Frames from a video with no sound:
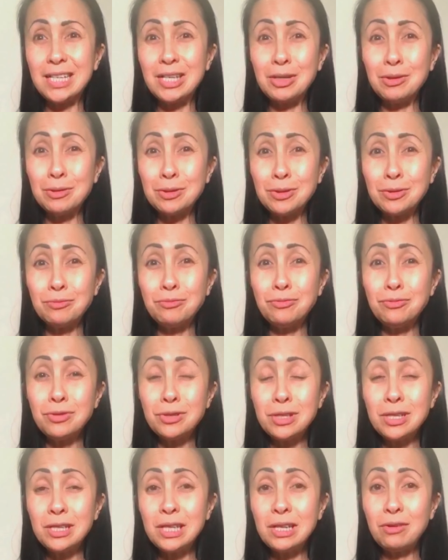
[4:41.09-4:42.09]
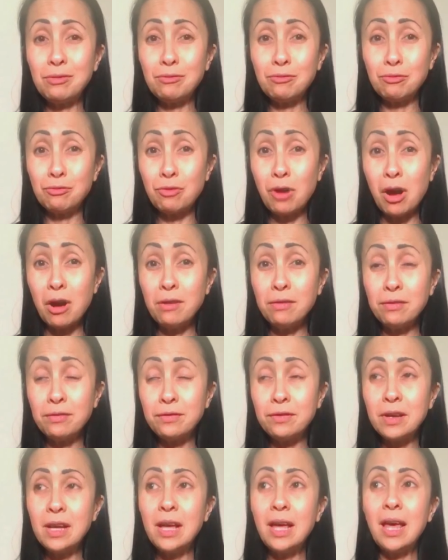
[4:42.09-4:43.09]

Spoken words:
It was really rough.